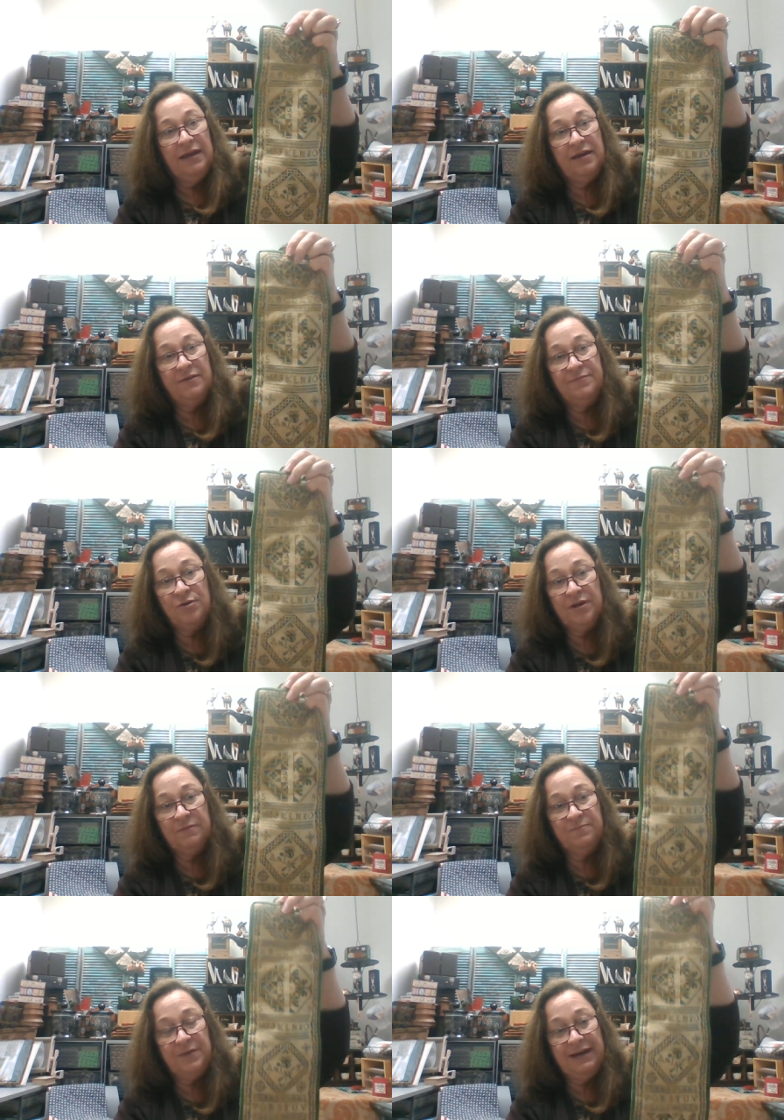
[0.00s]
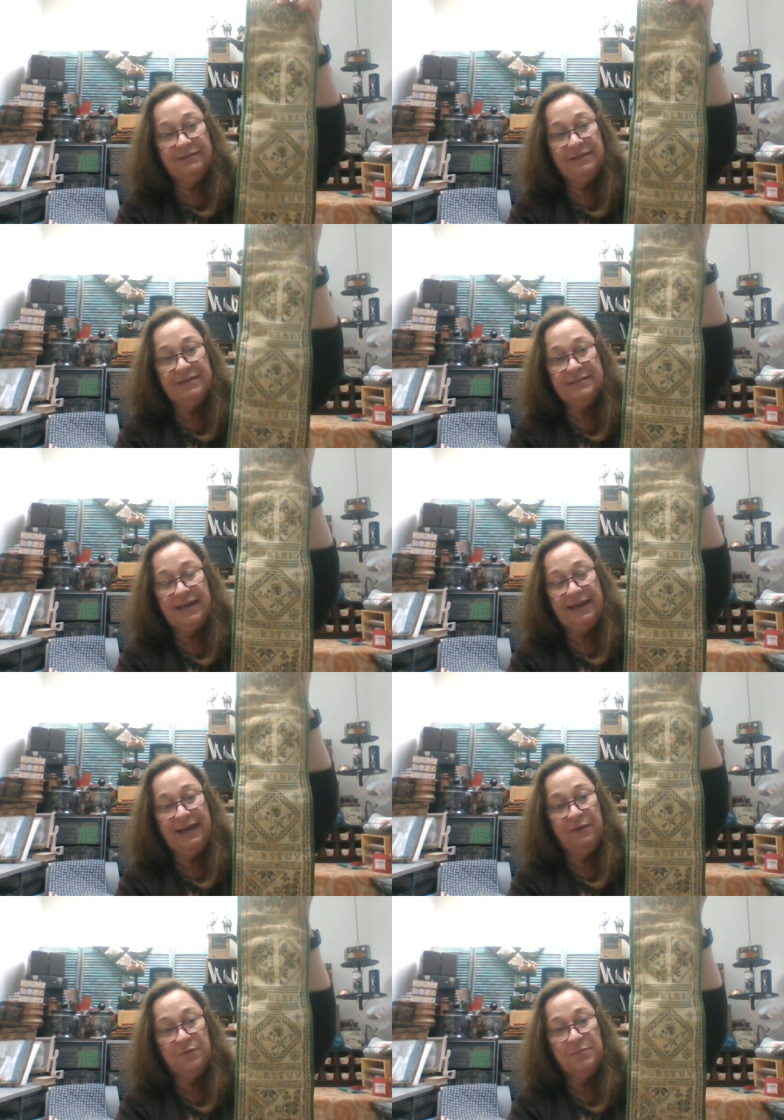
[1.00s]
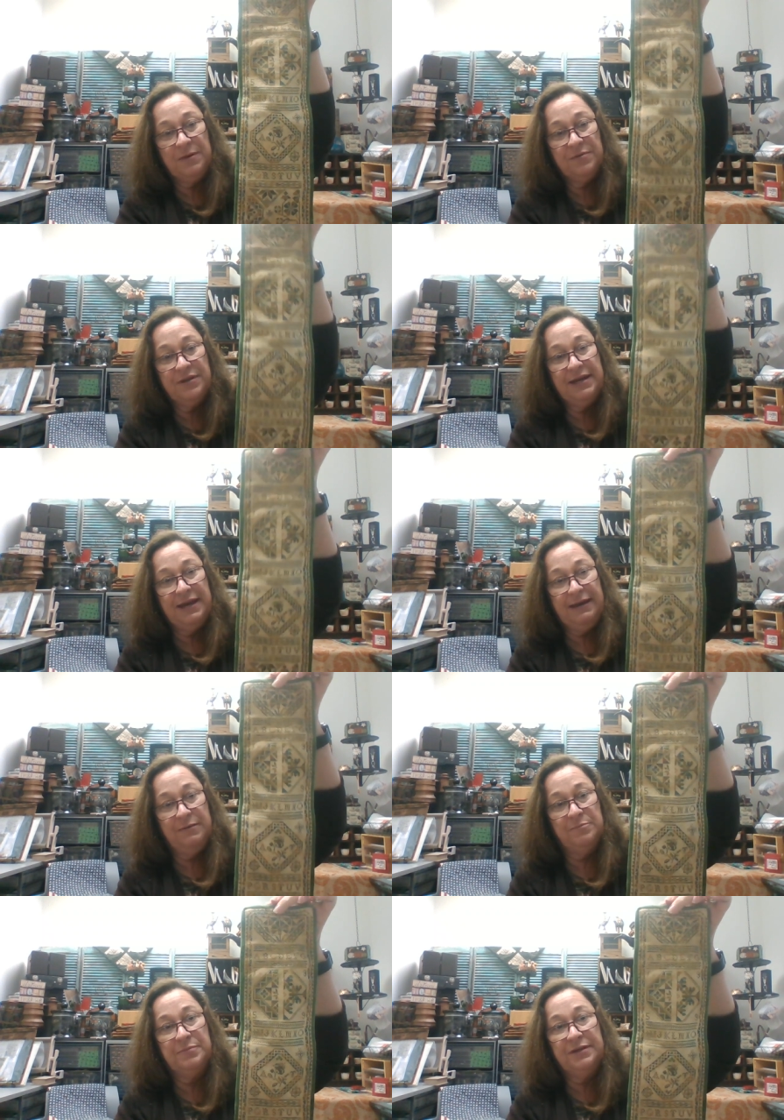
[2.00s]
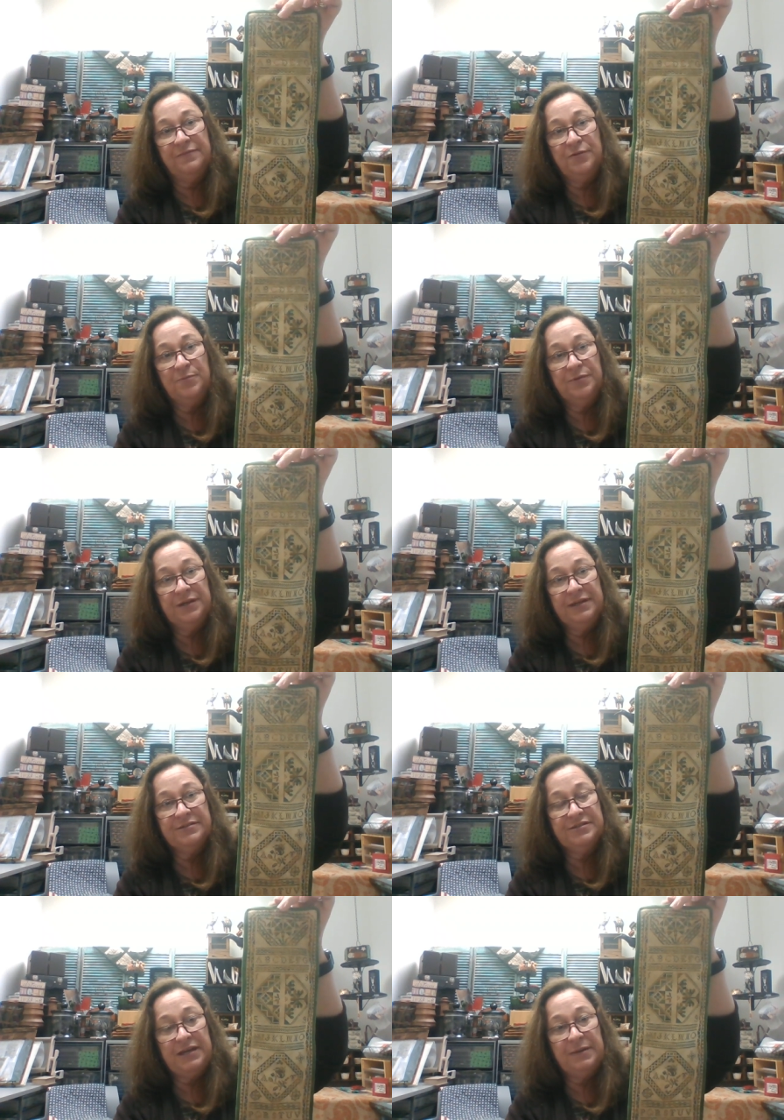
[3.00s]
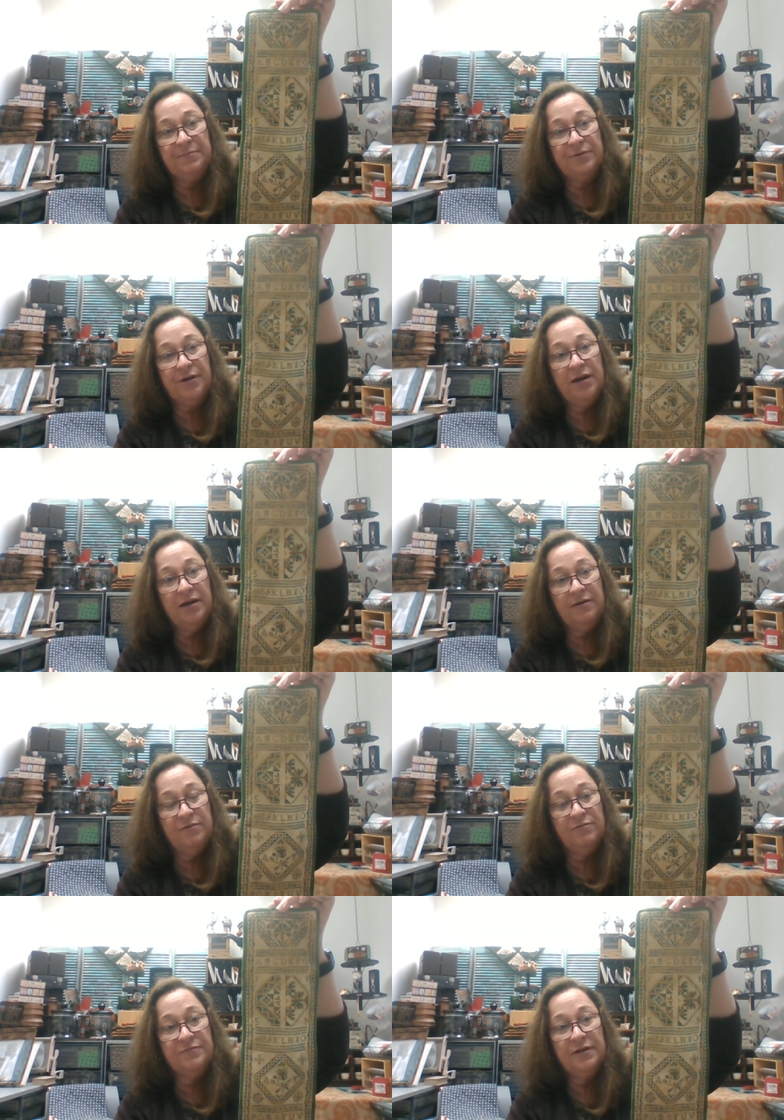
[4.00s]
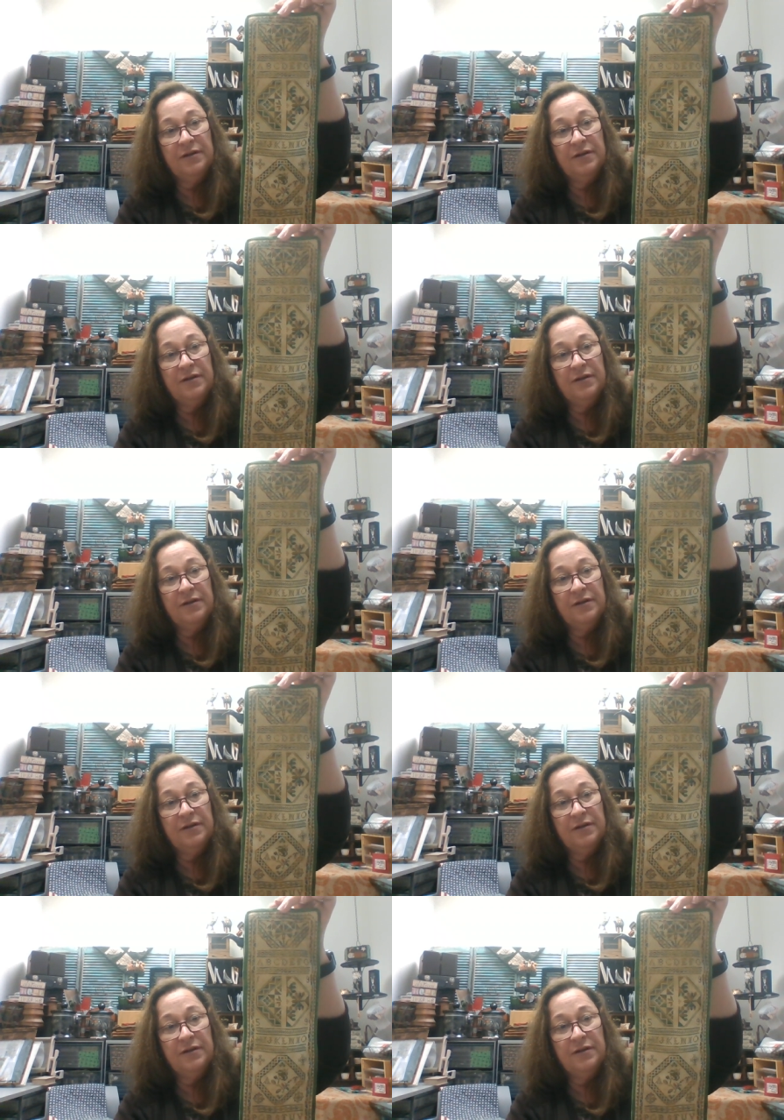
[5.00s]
If you can find this, I can't remember the name, but if you put in Sampler Cove,